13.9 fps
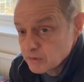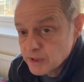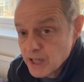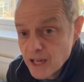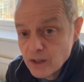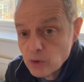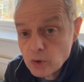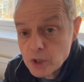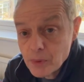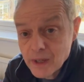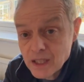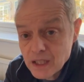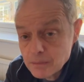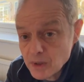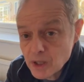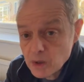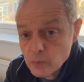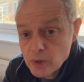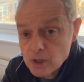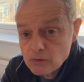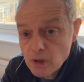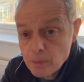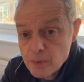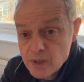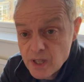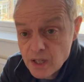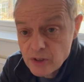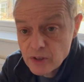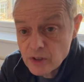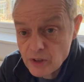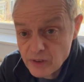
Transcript: 10 or 20 mil, which represents the